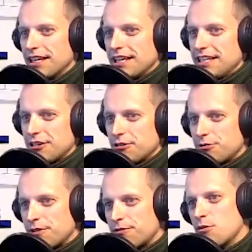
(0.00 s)

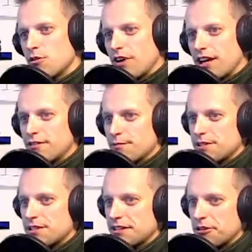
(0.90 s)
if we move on from this
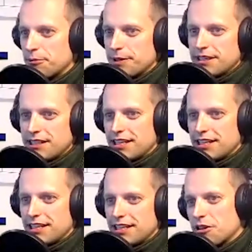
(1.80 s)
a little bit and
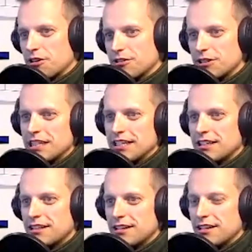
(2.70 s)
we start
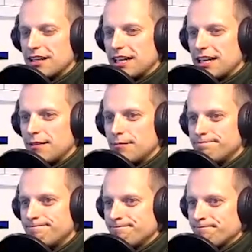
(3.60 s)
looking, the
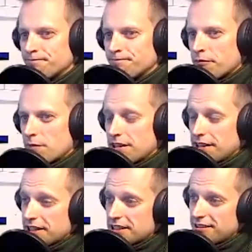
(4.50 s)

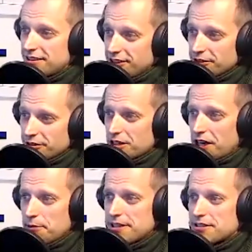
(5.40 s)

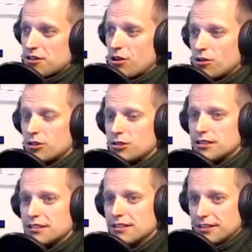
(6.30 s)
economy as a whole
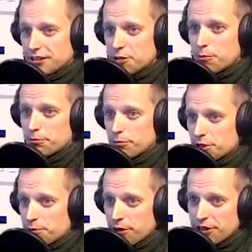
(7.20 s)
looks
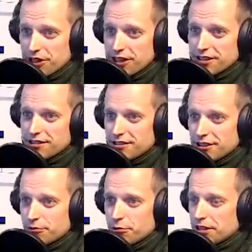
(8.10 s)
pretty good.
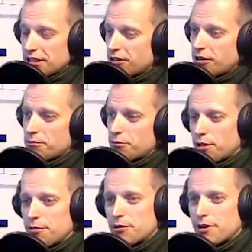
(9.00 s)
Really low
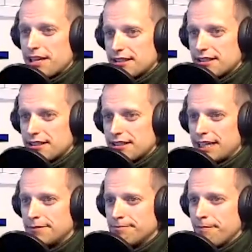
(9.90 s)
unemployment rate.
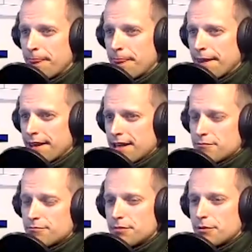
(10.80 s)

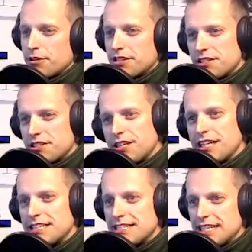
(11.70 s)
But we're still not
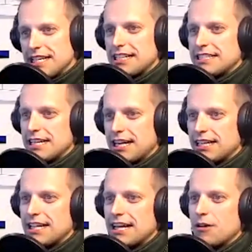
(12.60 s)
seeing a ton of
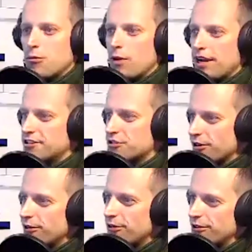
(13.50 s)
that wage
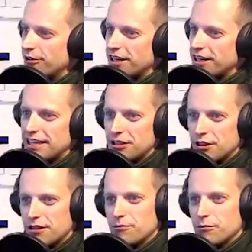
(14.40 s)
growth that I think
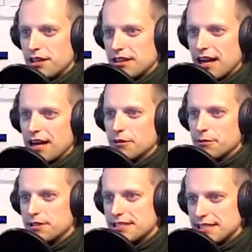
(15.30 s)
we thought we
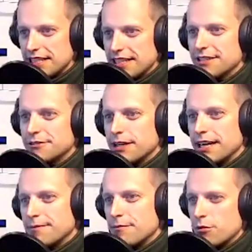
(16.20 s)
would see,
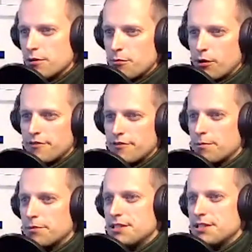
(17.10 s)
right?
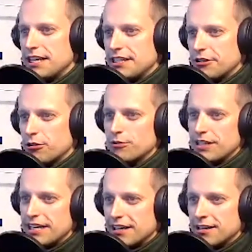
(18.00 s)
3.4% year over
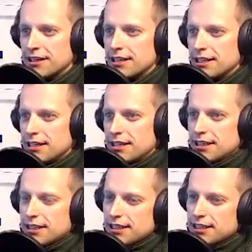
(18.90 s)
year.
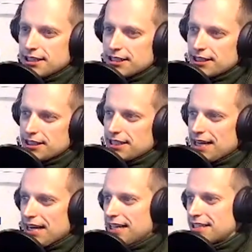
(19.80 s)

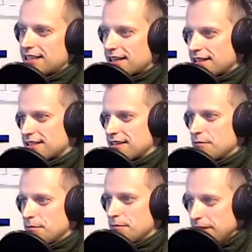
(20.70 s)
That doesn't
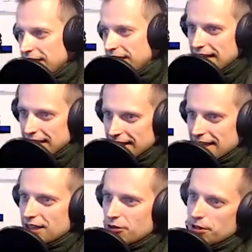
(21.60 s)
mean anything
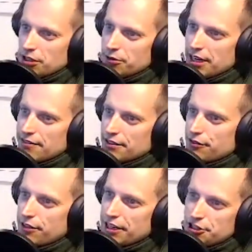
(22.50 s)
when you have
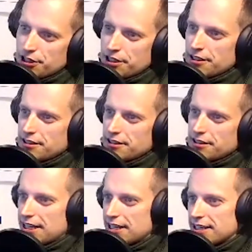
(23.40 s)
inflation
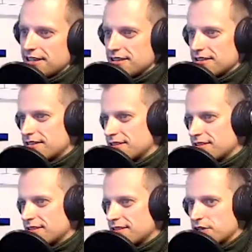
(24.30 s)
that is
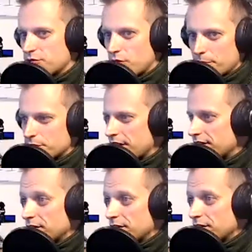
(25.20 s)
minus 4% or
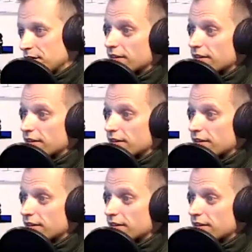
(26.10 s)
more,